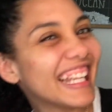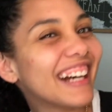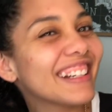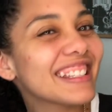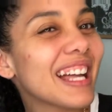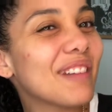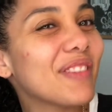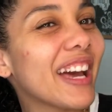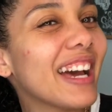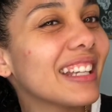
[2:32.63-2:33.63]
No, it's not
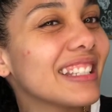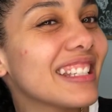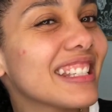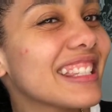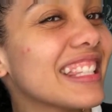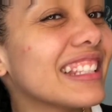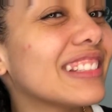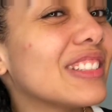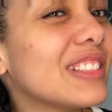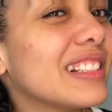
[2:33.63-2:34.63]
bad. You just need a
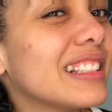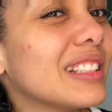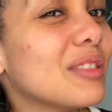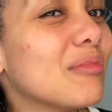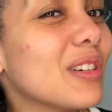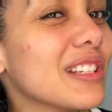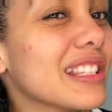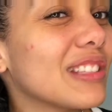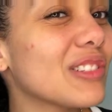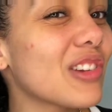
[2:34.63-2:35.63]
little, a little more. It's a
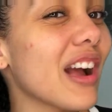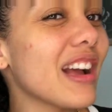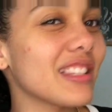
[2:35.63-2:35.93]
little dry